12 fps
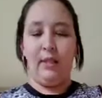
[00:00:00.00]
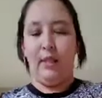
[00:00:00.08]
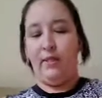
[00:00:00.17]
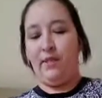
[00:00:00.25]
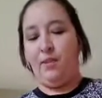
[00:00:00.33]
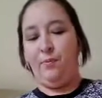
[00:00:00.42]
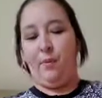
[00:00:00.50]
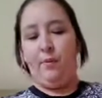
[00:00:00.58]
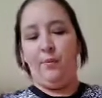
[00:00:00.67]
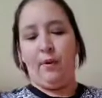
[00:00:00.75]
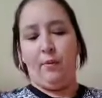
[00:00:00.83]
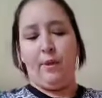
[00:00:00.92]
this spoon
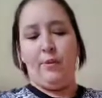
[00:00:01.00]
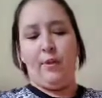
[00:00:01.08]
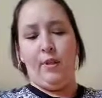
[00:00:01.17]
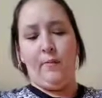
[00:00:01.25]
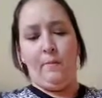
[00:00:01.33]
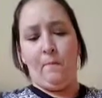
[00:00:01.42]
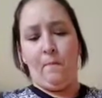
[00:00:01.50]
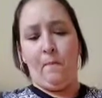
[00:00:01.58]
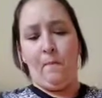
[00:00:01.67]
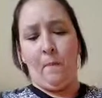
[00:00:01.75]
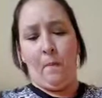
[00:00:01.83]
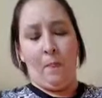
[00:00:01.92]
that I'm using,
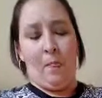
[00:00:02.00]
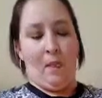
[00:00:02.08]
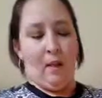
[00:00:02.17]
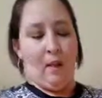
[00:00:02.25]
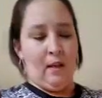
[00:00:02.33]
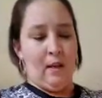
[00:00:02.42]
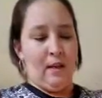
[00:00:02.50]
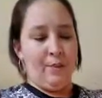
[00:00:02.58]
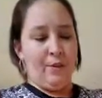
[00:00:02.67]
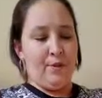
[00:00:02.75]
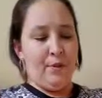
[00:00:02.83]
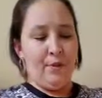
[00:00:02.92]
and I'm
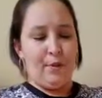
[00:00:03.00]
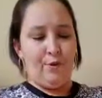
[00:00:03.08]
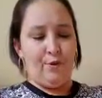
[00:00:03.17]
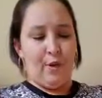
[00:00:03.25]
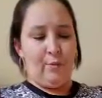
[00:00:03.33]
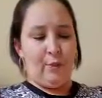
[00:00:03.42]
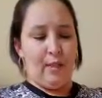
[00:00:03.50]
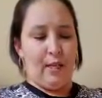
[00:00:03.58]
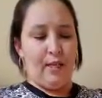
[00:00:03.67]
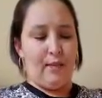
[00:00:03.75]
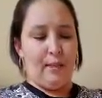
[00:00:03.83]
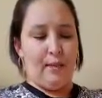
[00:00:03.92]
just going to scramble these
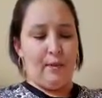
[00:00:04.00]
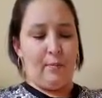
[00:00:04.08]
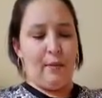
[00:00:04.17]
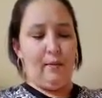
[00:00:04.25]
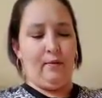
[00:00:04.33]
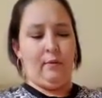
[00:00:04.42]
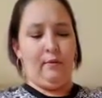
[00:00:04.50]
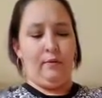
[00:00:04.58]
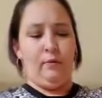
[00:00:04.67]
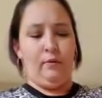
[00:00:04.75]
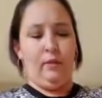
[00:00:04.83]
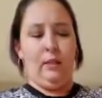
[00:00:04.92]
eggs a little bit
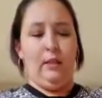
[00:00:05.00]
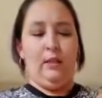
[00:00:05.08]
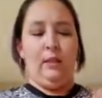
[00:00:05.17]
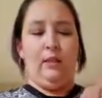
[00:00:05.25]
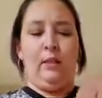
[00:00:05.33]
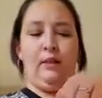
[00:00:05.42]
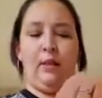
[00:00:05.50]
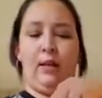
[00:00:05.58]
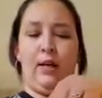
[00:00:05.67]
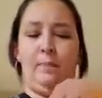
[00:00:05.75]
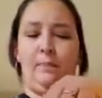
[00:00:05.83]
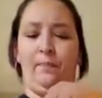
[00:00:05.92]
in the
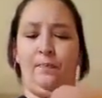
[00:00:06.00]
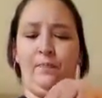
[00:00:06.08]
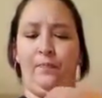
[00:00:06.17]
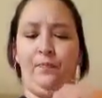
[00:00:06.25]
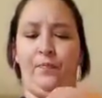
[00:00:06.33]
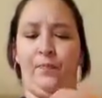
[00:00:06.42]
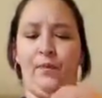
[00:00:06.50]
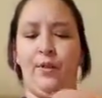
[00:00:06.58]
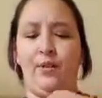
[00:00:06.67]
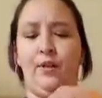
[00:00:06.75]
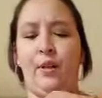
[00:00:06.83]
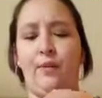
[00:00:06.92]
cup.
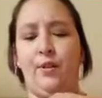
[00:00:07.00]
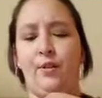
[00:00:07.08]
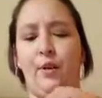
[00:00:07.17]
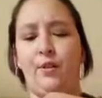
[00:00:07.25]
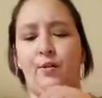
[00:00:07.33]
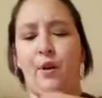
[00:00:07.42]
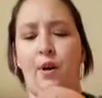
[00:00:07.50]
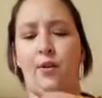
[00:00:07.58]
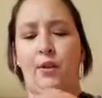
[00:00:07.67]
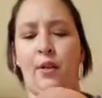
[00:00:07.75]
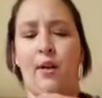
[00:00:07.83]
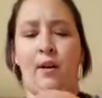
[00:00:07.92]
Just so that way they're not so
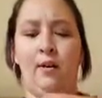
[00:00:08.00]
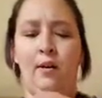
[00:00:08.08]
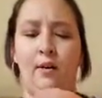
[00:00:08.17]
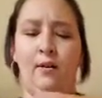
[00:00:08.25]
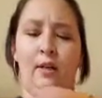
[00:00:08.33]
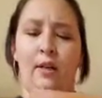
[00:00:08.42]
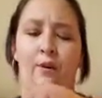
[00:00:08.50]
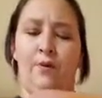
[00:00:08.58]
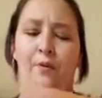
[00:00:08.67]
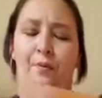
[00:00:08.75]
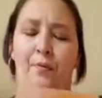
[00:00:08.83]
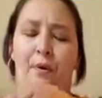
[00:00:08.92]
hard to
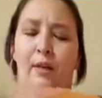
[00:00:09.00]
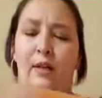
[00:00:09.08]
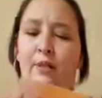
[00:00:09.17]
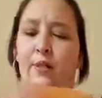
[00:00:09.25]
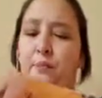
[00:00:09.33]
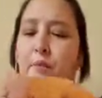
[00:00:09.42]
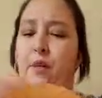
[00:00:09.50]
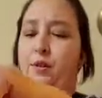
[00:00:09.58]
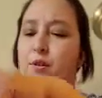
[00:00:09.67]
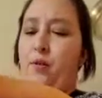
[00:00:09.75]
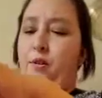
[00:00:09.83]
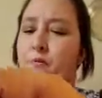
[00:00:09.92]
incorporate into the mixture.